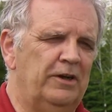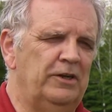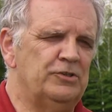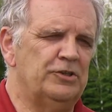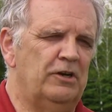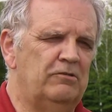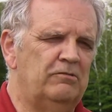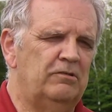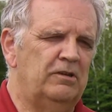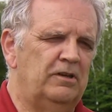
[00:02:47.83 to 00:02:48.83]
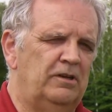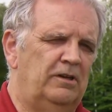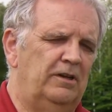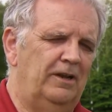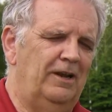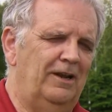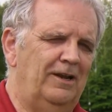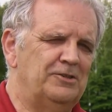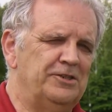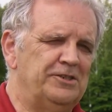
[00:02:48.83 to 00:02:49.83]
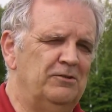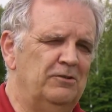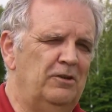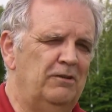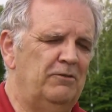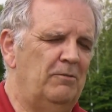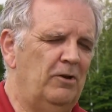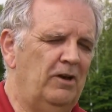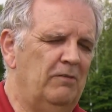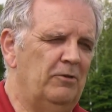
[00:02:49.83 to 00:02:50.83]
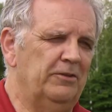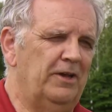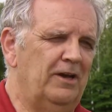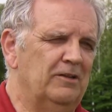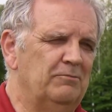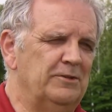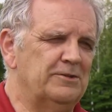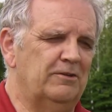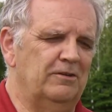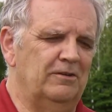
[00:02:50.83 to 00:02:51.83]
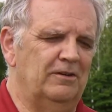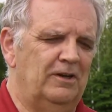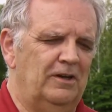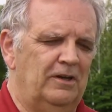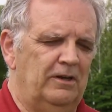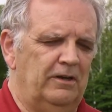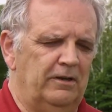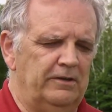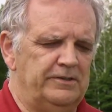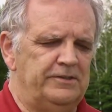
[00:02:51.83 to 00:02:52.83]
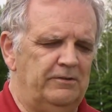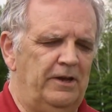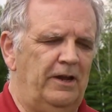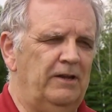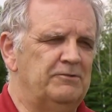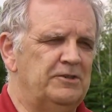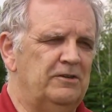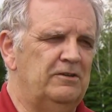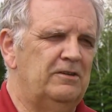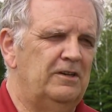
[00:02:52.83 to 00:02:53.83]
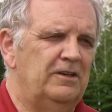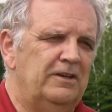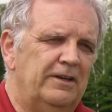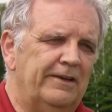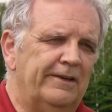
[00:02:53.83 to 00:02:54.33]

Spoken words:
a regional business like ours, supply management remains important. Because if we're gone,